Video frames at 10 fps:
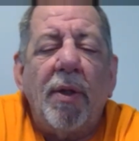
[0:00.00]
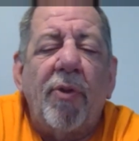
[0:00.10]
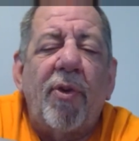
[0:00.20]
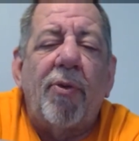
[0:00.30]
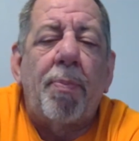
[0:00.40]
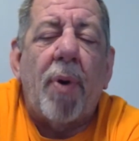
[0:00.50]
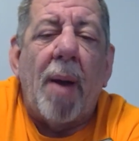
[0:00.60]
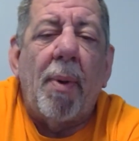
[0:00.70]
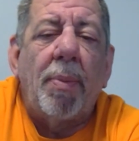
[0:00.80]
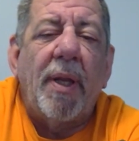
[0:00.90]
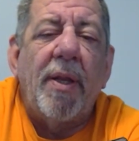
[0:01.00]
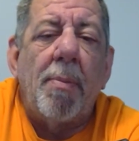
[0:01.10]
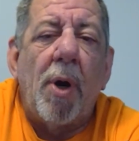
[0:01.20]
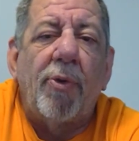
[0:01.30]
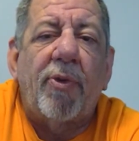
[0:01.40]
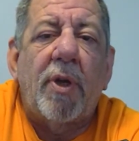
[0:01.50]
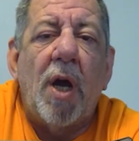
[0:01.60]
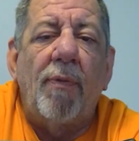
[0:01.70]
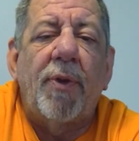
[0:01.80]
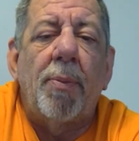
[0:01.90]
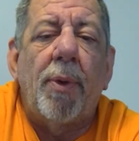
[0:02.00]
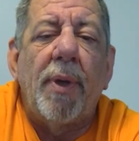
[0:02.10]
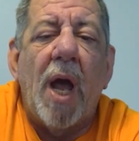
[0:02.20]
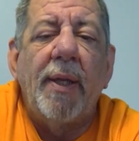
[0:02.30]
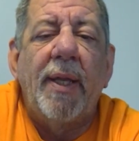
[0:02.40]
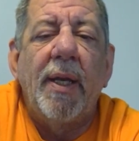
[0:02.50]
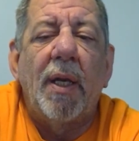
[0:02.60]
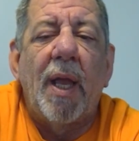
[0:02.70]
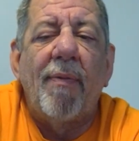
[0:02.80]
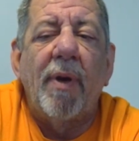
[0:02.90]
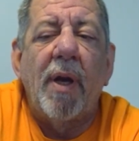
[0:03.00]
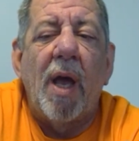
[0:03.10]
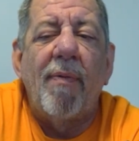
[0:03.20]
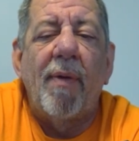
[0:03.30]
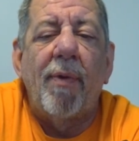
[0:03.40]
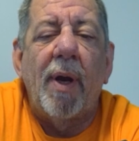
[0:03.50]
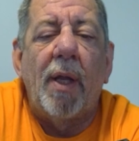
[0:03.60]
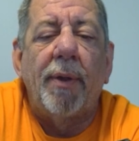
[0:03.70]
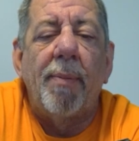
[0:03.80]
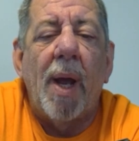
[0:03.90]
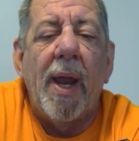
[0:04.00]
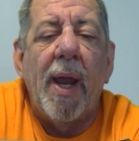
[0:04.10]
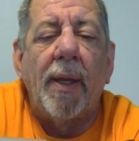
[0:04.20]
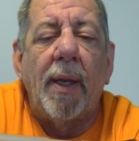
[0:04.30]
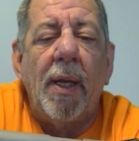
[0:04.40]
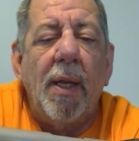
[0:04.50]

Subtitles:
This is probably the most comfortable 1911 I've ever held in my hand.